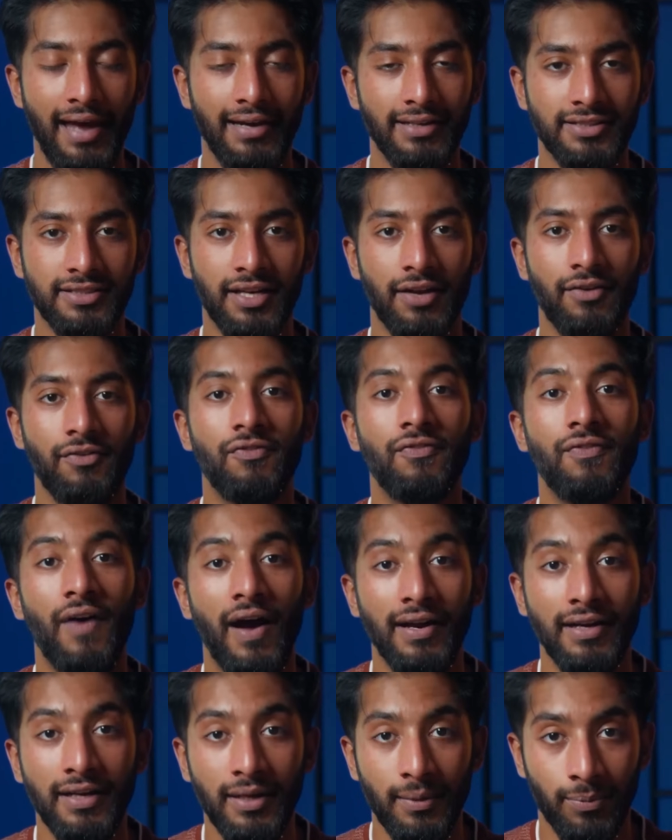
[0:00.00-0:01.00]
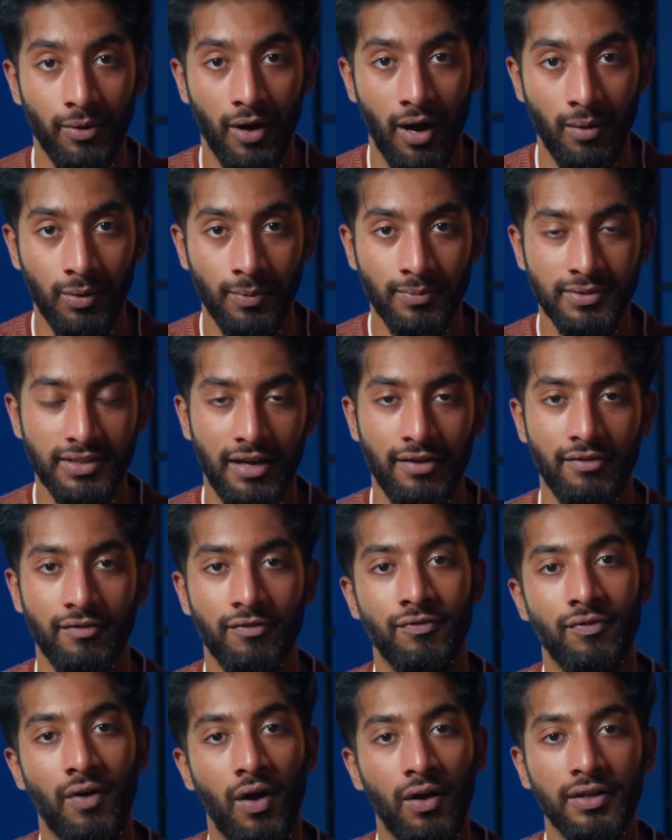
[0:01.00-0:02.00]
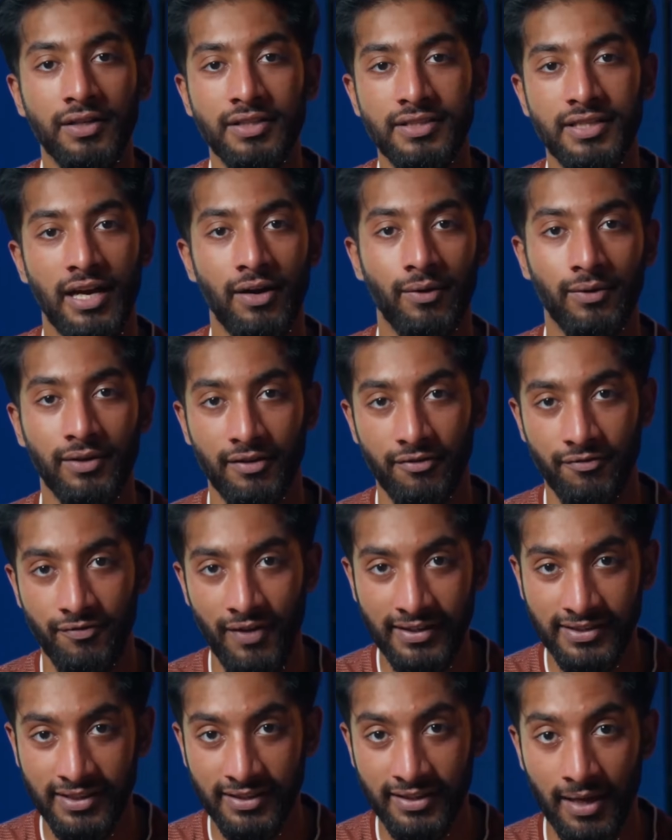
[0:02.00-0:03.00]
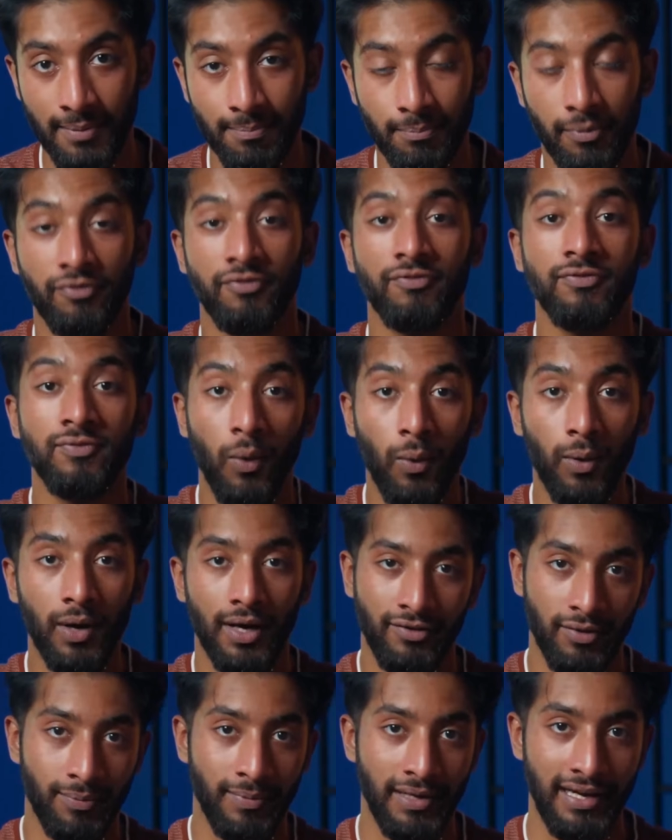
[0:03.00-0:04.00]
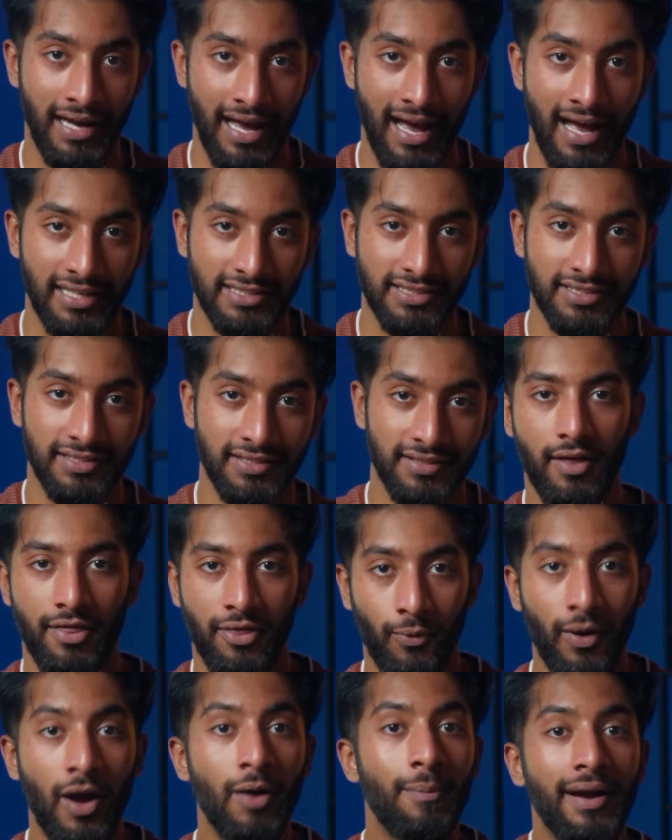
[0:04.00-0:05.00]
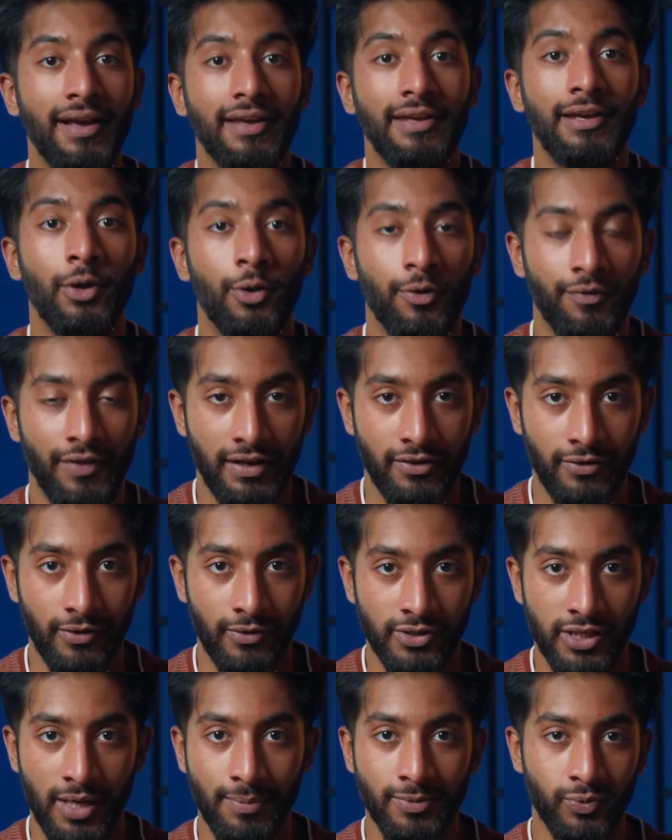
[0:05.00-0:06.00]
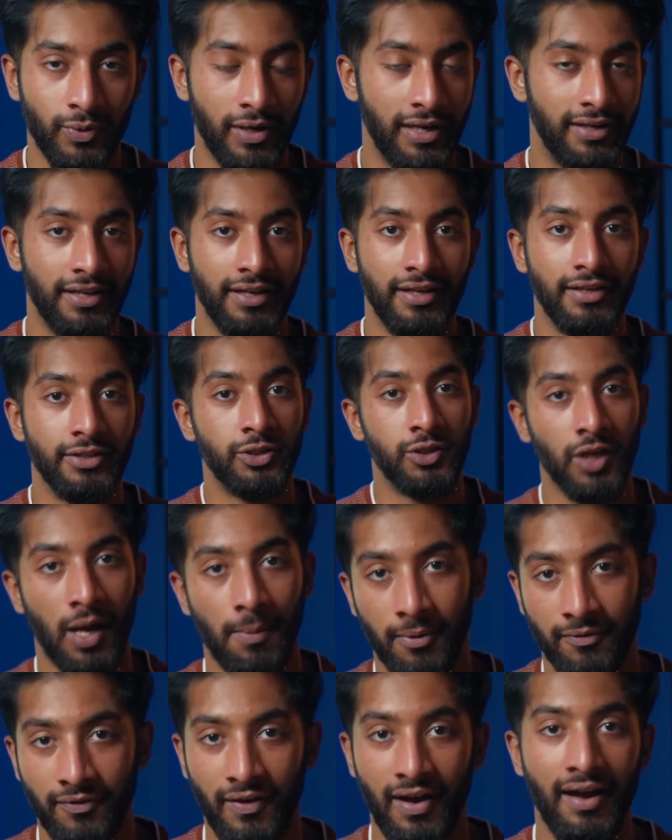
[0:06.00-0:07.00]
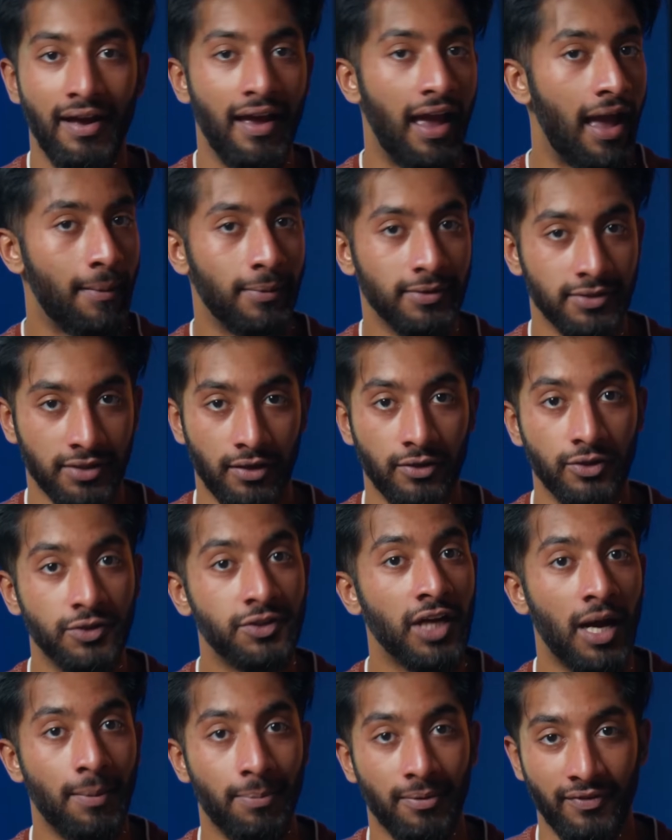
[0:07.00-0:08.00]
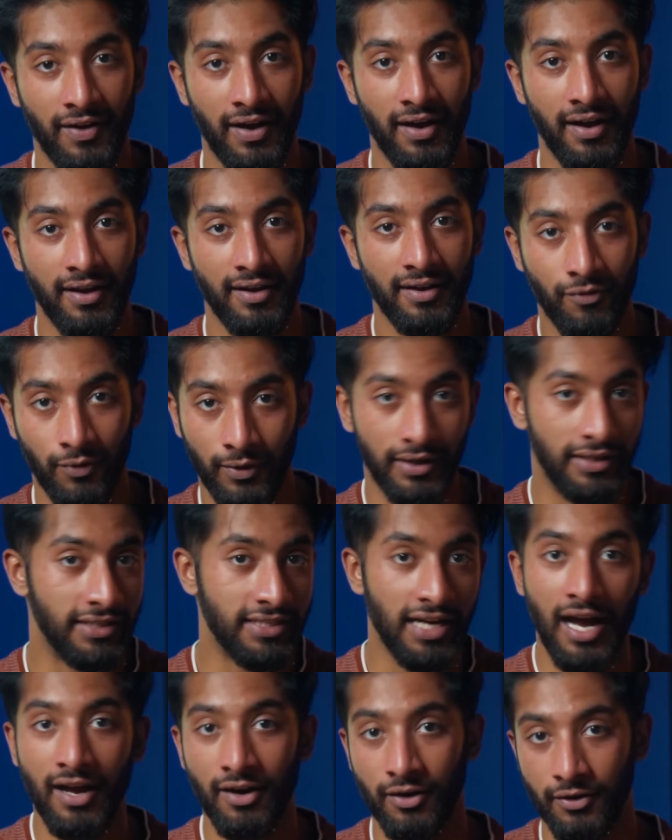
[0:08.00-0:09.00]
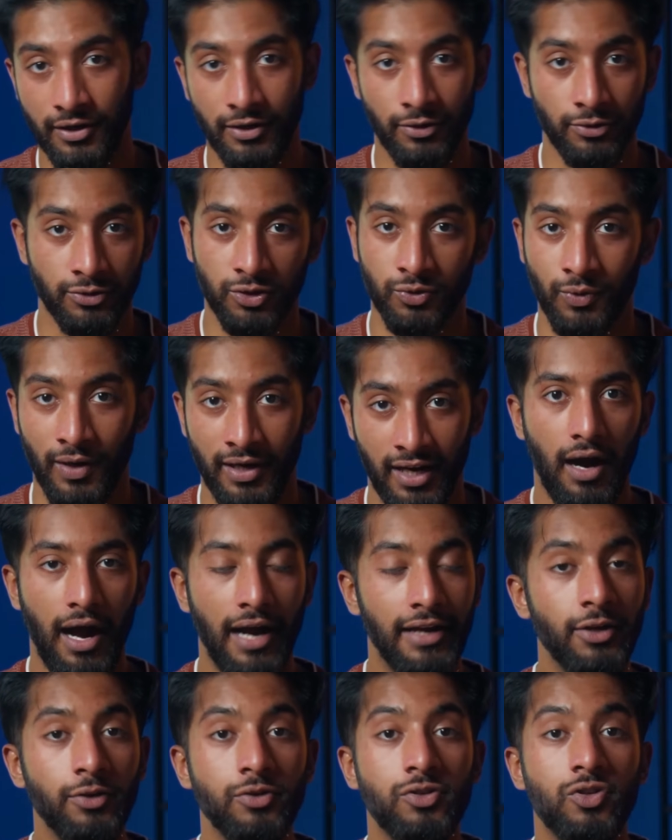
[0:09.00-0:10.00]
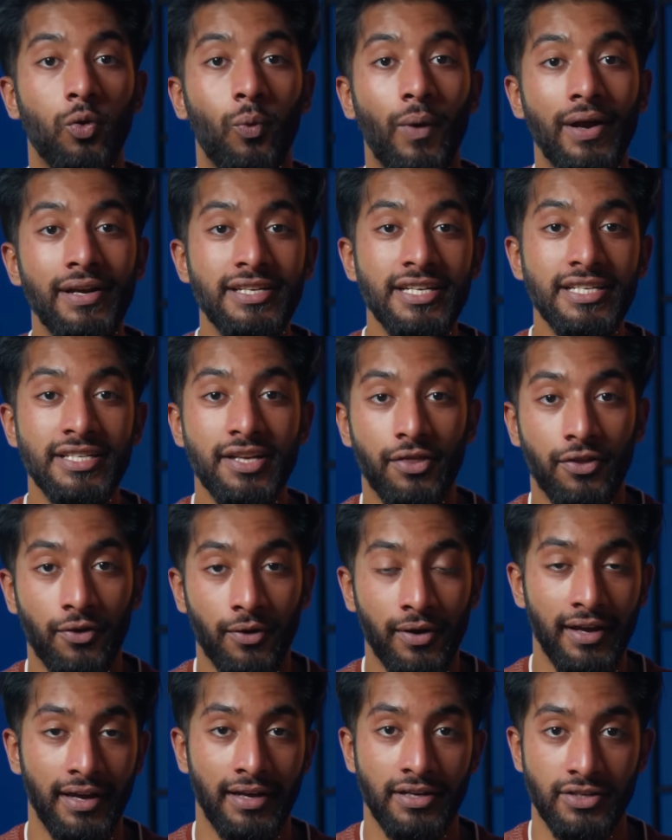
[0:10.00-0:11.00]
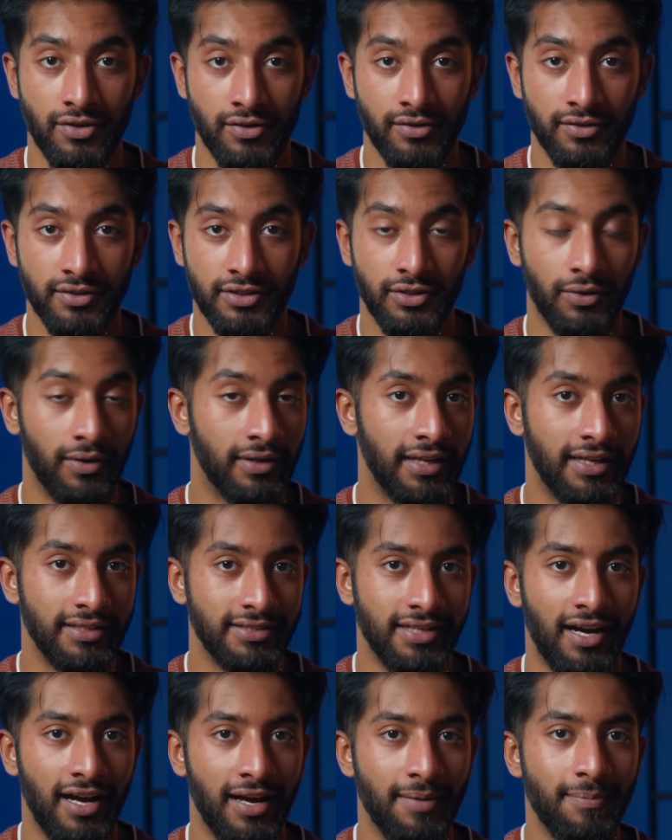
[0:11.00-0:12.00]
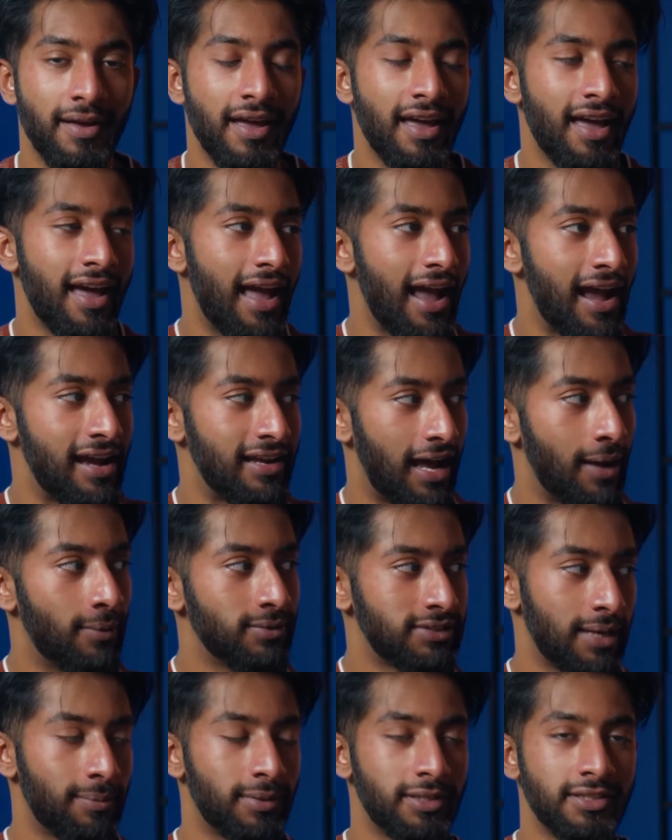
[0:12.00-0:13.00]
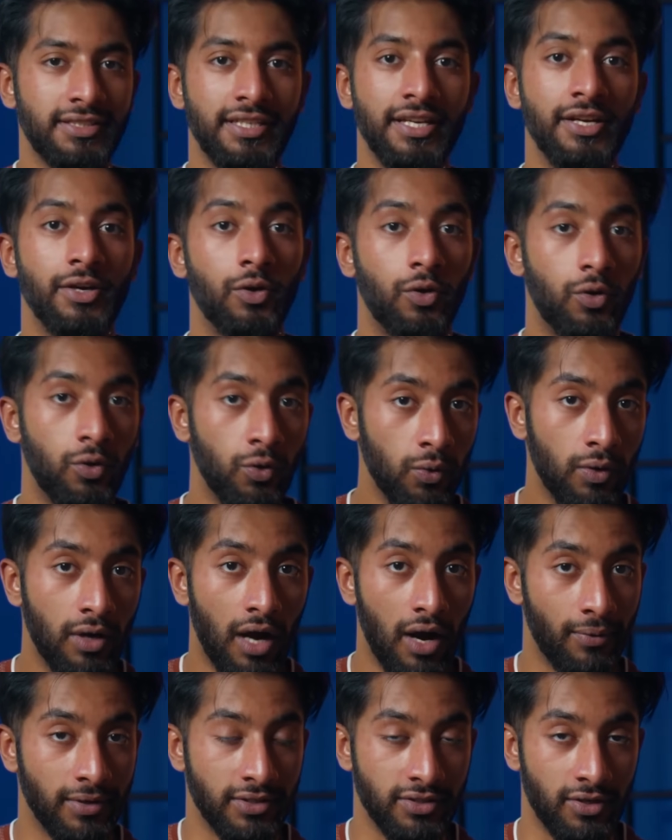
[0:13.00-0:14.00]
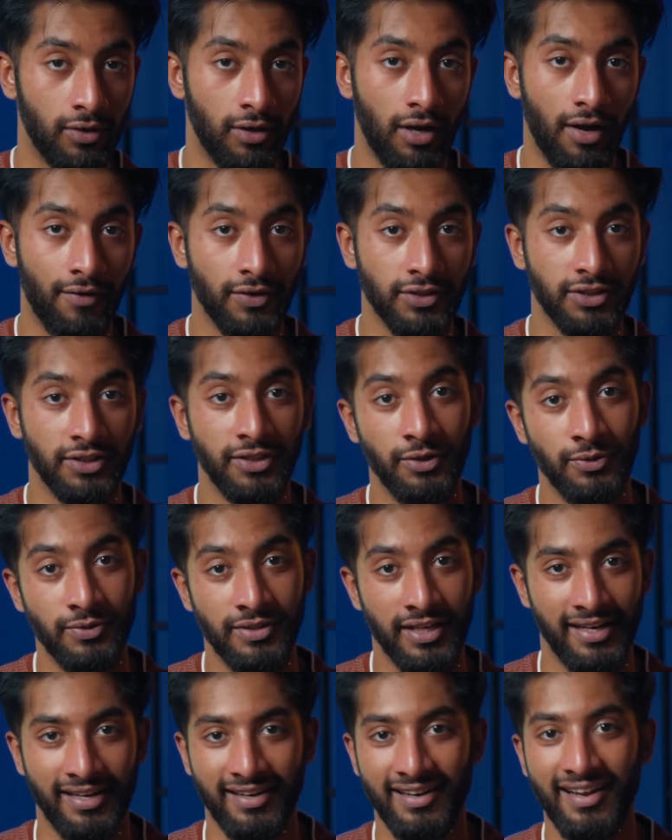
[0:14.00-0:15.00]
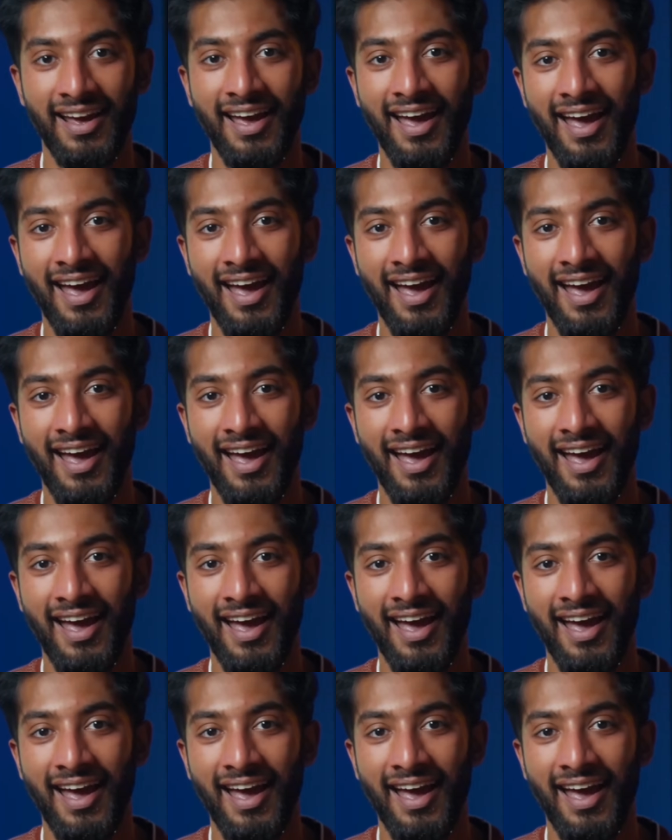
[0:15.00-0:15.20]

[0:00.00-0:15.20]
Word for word: and instead finding problems and voluntarily fixing them before even being asked. Throughout my year of internships, when I did Shopify, Amazon, Shopify for an entire year straight, I knew 20 to 30 interns during that time, and I was able to see who got return offers and who didn't.